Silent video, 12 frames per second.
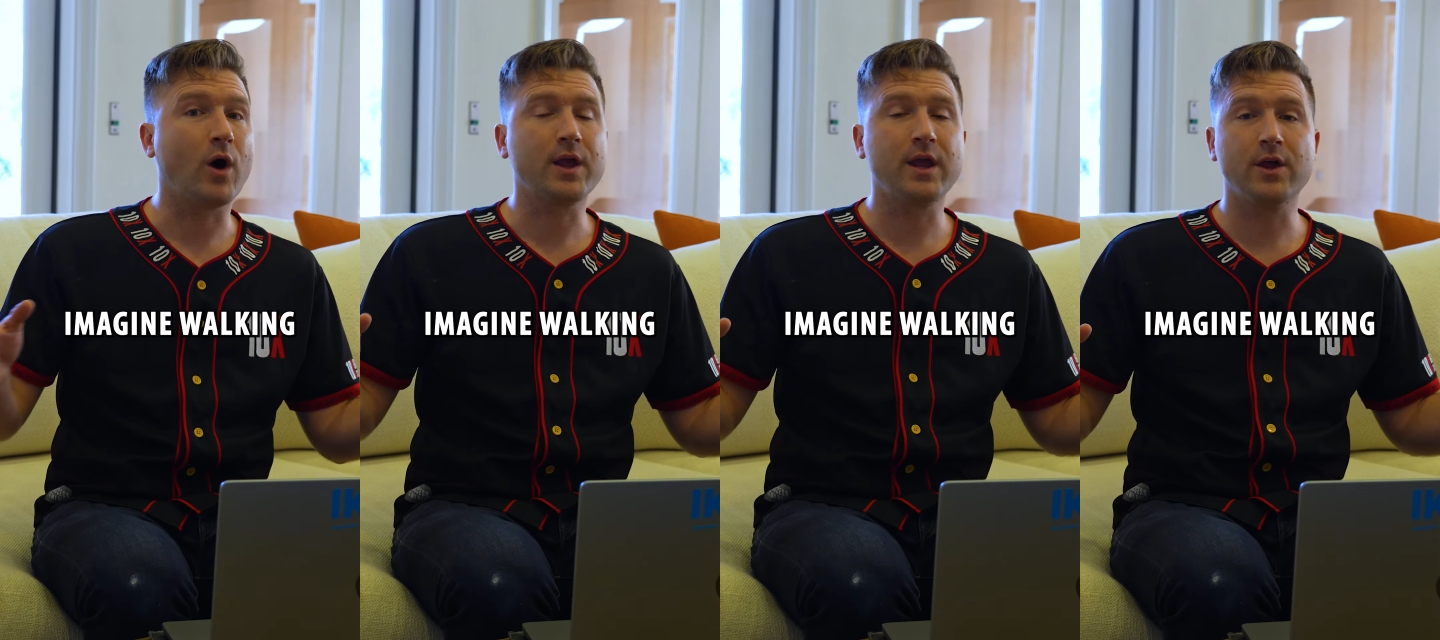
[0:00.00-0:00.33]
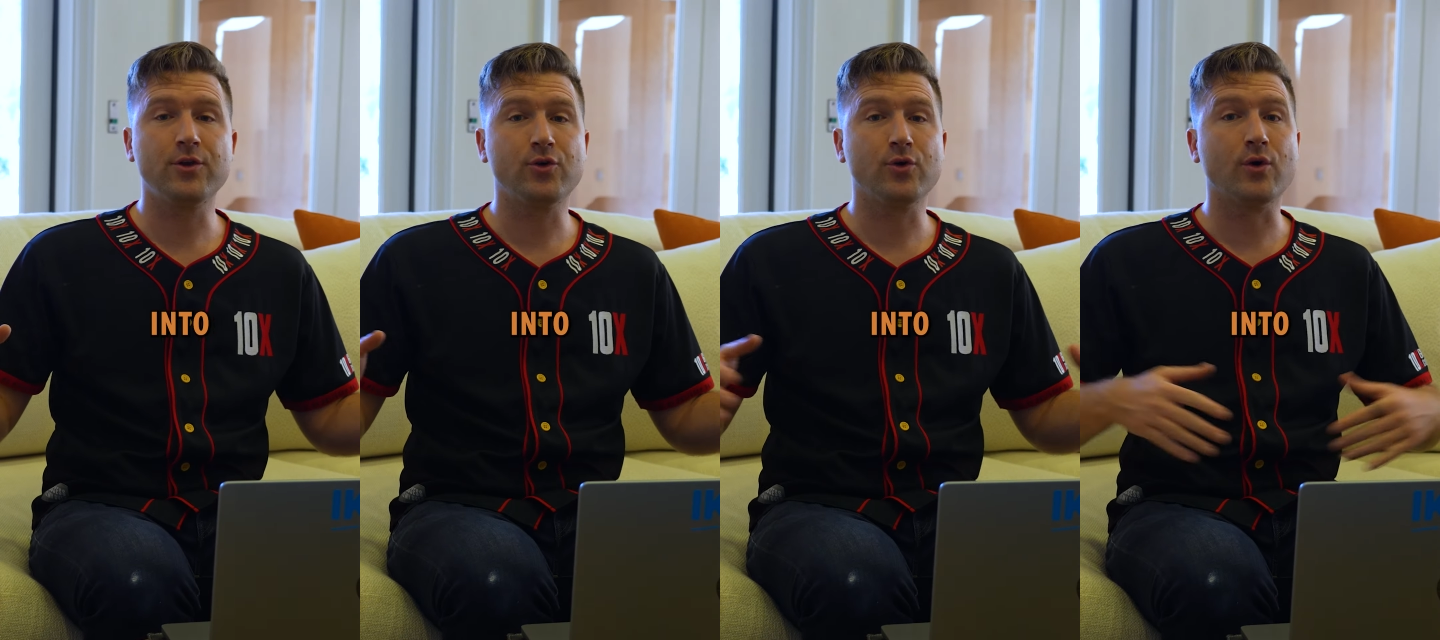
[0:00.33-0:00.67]
walking
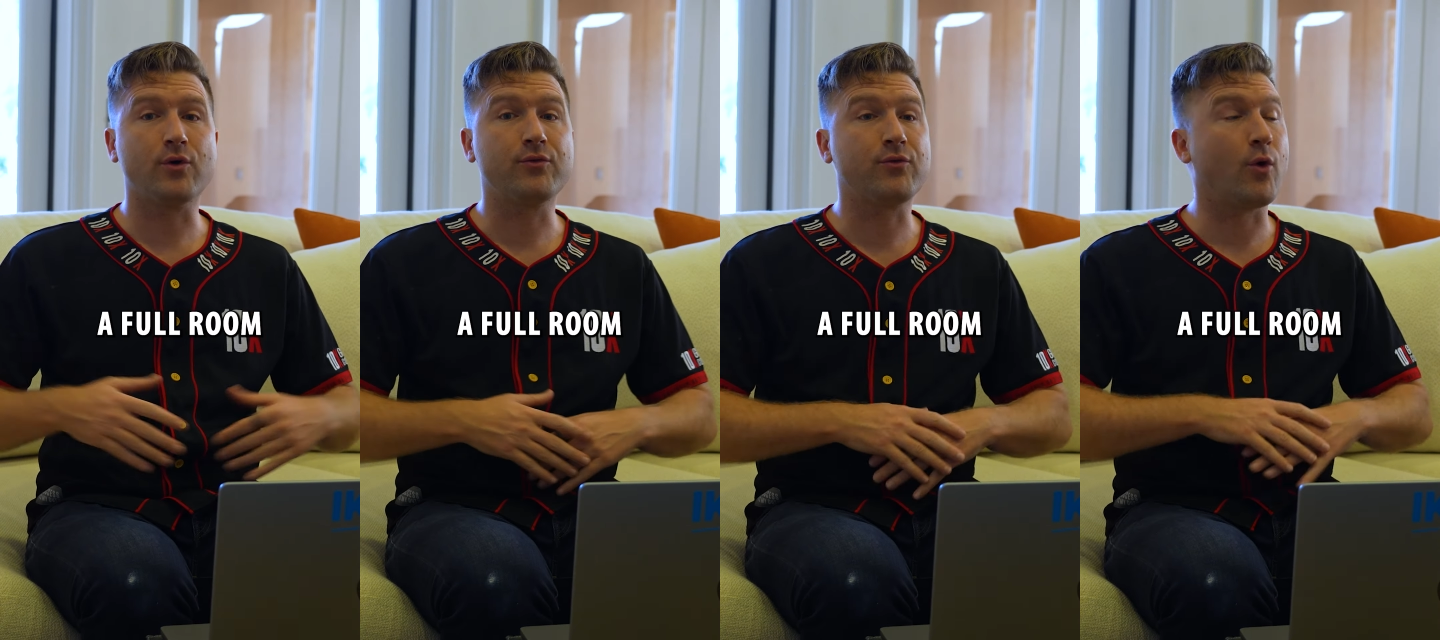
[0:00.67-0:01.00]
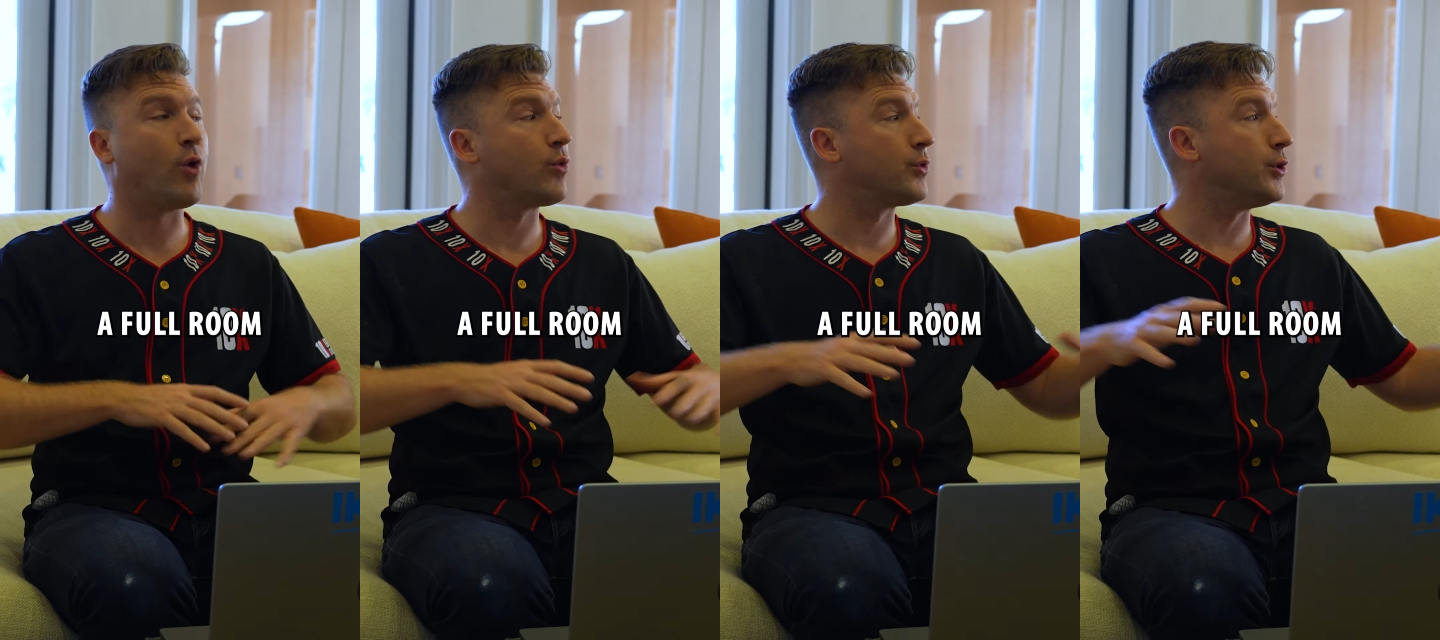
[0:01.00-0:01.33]
into a
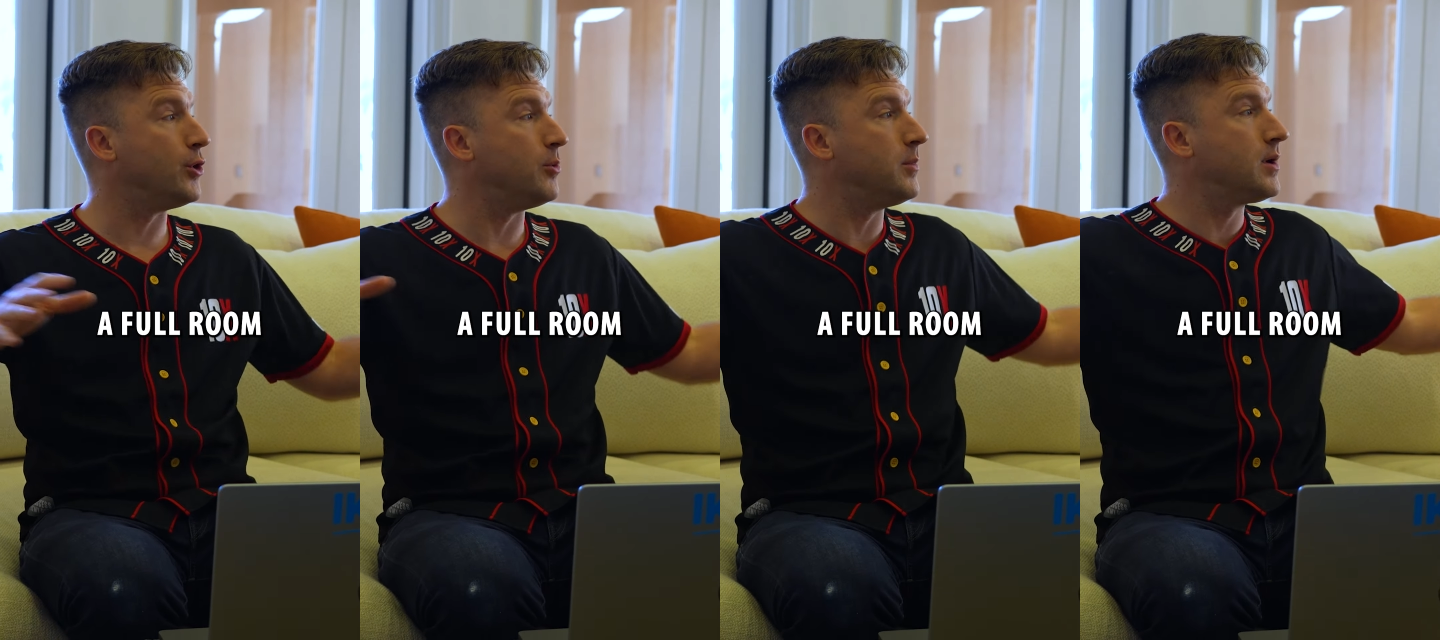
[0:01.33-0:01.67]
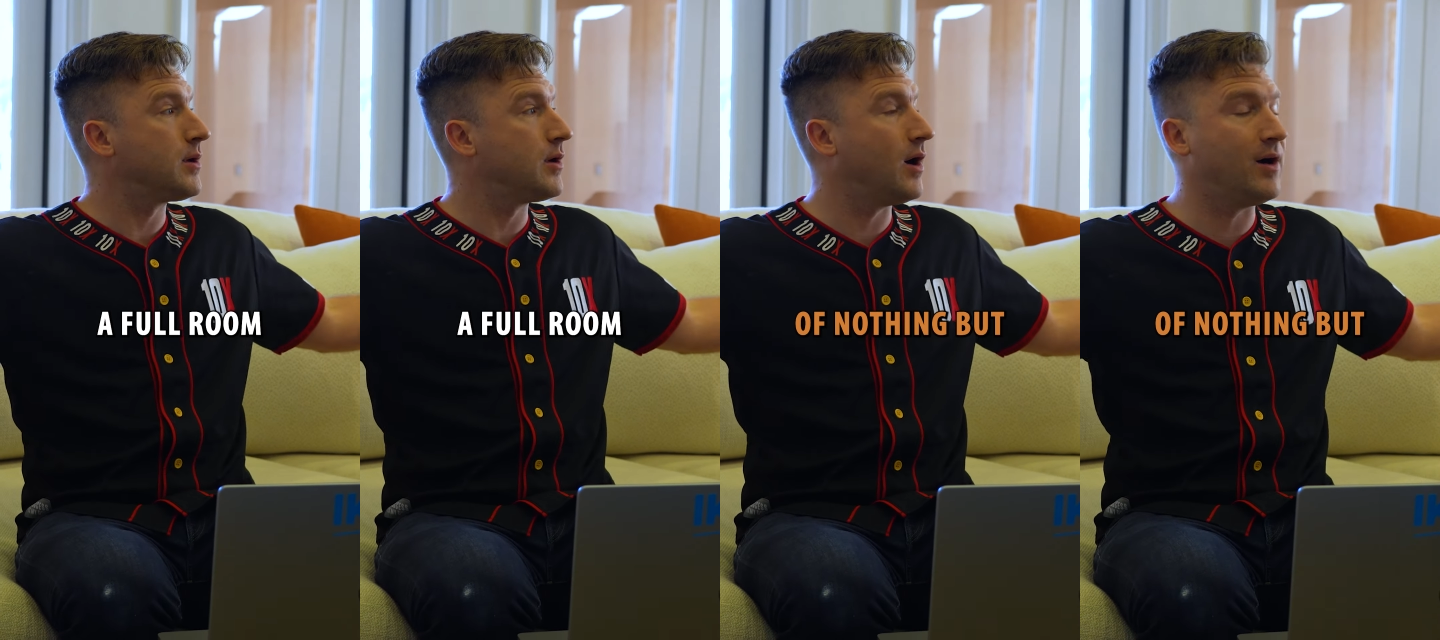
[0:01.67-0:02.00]
full room
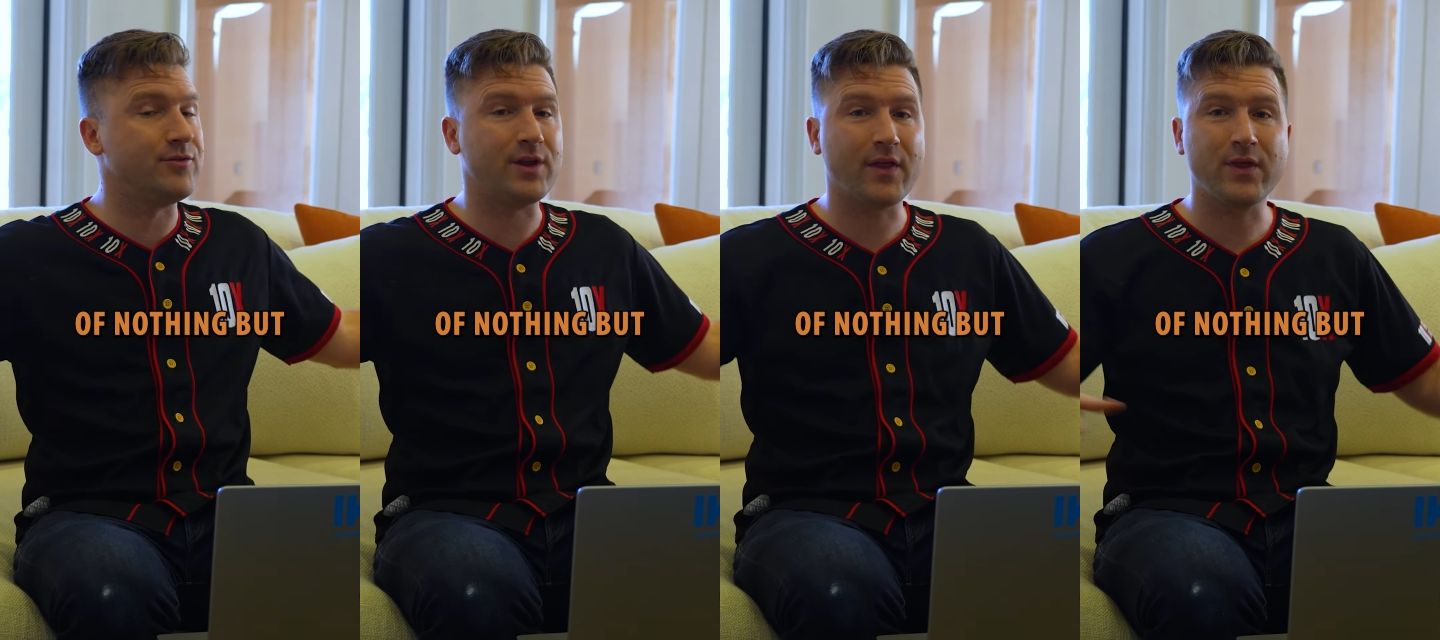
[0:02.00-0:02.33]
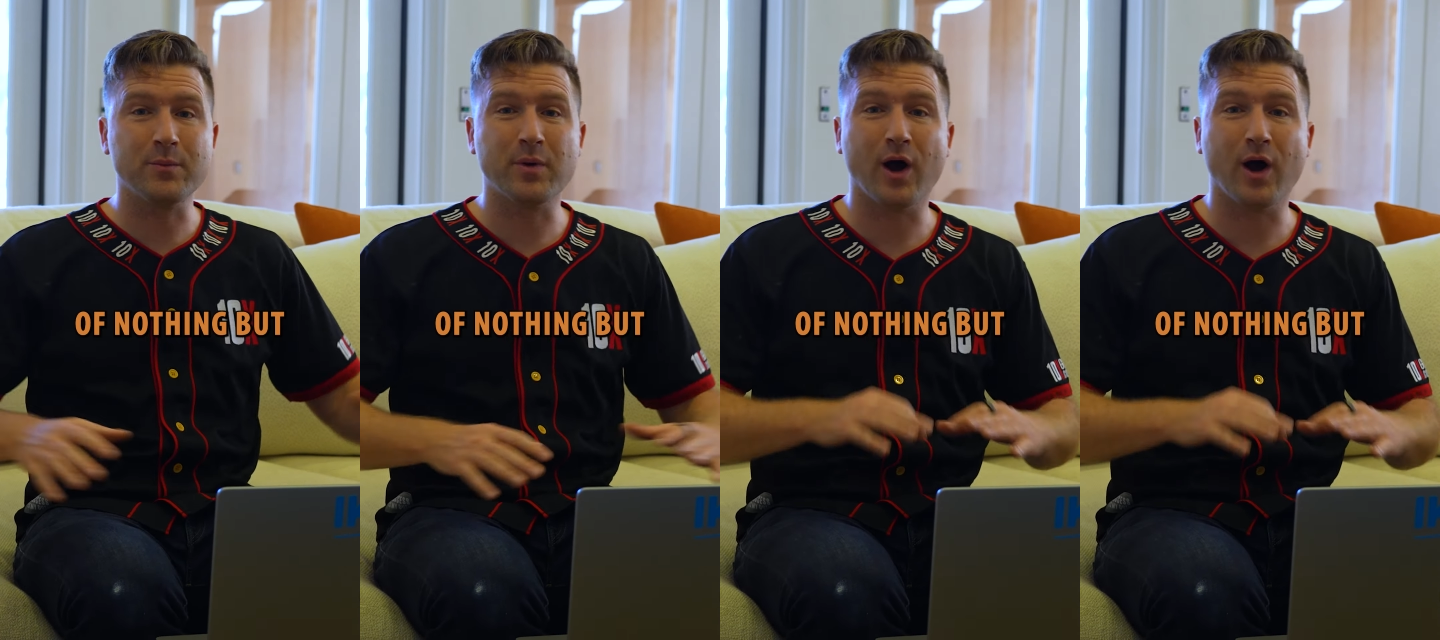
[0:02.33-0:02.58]
of nothing